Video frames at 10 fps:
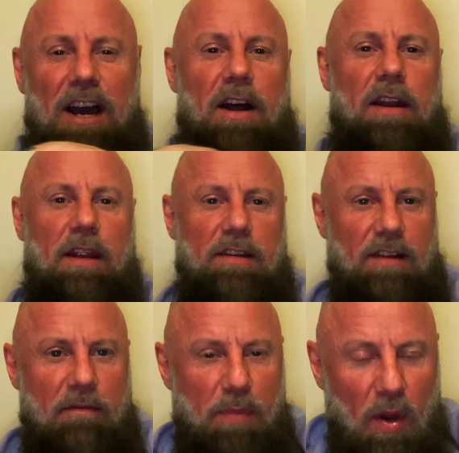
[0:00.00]
I know you
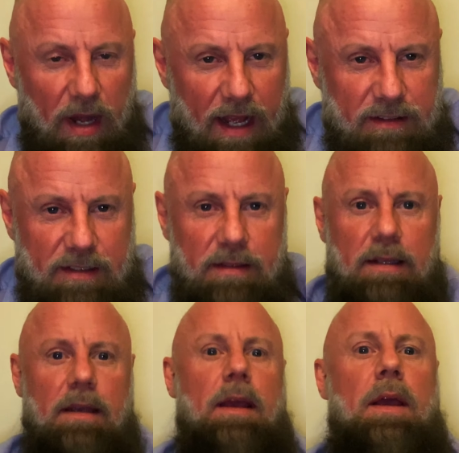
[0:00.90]
love burnouts.
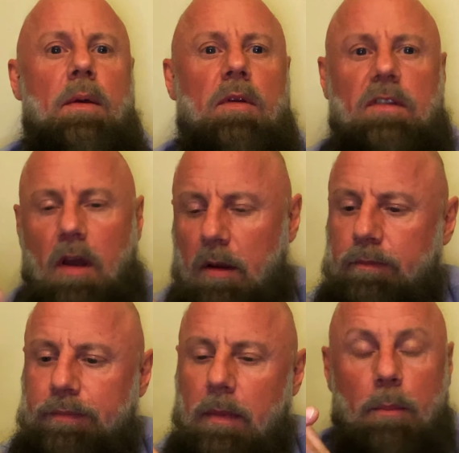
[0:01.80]
So
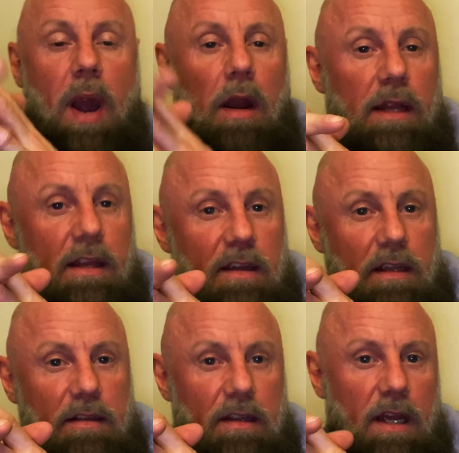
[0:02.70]
apparently
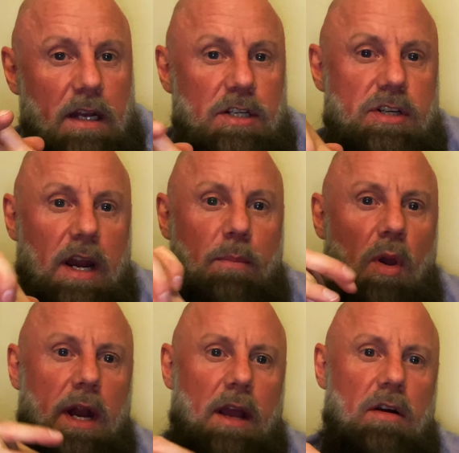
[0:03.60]
there's an Australian
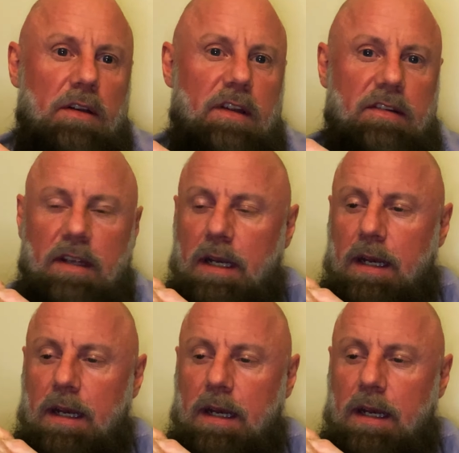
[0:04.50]
burnout contest in